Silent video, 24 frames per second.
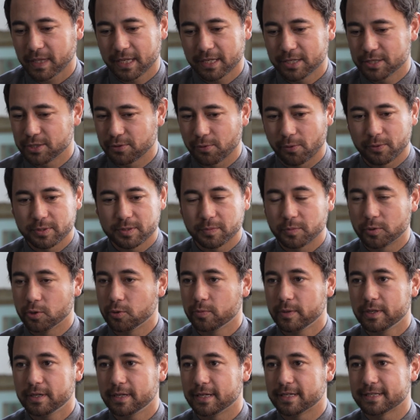Just throwing some
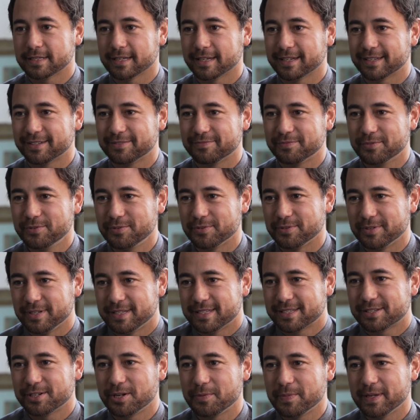cumin, it's like, dude,
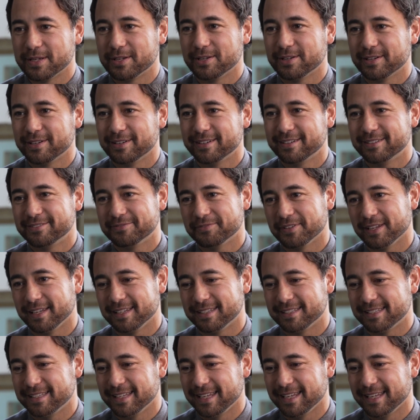it's going to be good. It